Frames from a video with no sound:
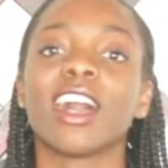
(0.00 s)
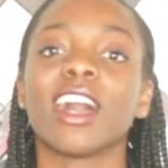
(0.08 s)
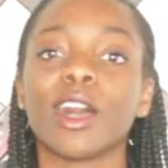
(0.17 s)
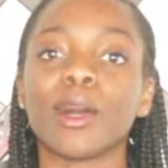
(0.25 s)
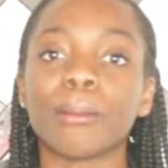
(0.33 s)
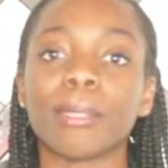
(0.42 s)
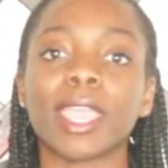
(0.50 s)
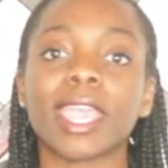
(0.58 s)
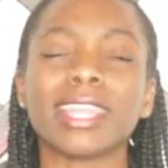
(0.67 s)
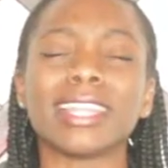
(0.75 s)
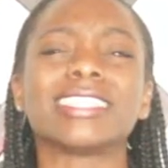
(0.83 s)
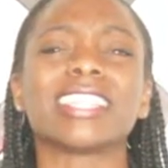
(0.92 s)
um,
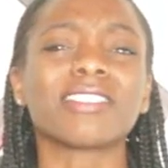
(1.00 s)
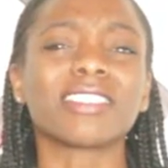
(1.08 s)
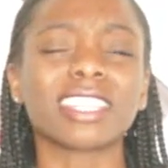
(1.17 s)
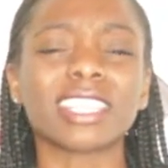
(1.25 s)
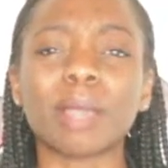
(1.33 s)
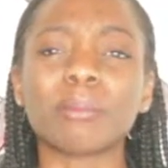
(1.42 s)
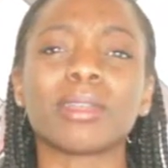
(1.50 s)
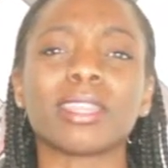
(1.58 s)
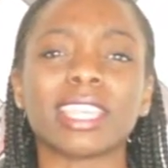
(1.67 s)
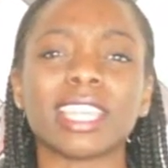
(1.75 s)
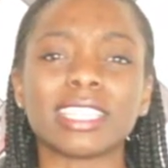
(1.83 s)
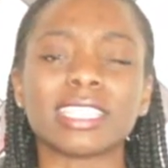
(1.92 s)
and definitely not
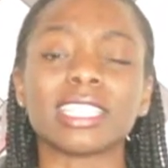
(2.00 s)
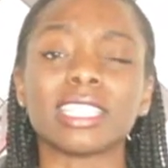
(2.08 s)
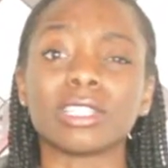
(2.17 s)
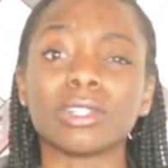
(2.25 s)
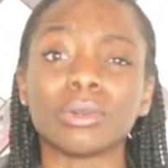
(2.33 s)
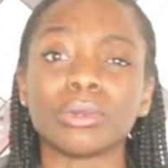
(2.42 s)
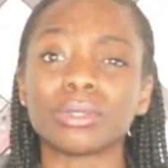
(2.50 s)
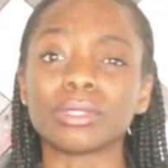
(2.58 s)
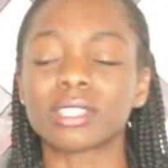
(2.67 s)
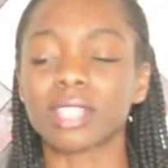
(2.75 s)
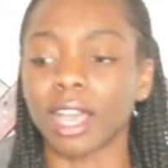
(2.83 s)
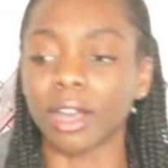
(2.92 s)
putting eighteen
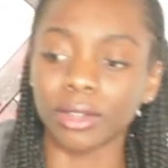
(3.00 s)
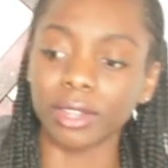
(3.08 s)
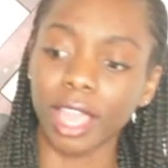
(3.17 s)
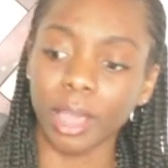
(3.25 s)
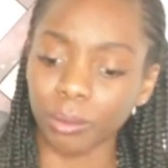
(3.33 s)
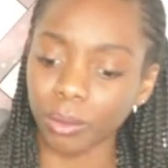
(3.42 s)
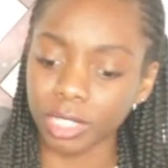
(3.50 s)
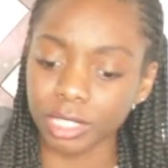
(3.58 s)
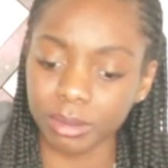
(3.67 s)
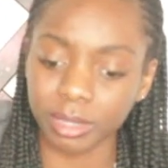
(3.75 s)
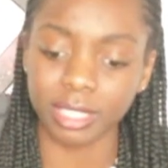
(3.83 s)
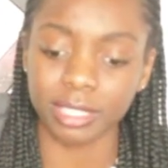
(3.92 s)
goals out at
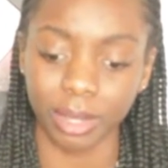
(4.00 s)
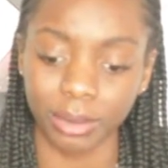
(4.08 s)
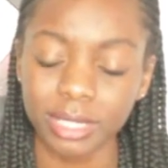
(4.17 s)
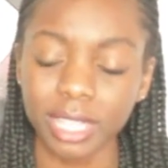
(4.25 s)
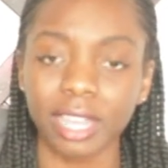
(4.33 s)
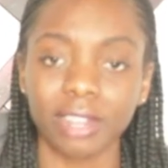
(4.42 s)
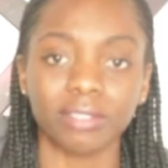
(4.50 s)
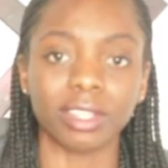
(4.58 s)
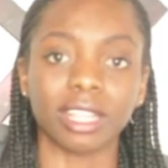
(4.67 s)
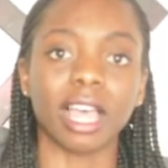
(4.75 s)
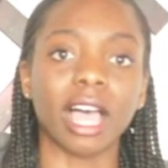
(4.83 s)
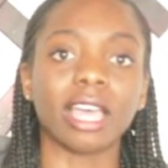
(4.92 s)
once, because that was kind of a
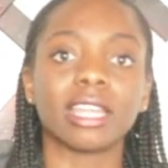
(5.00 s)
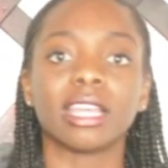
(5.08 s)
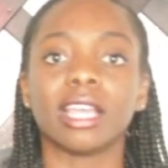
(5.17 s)
lot.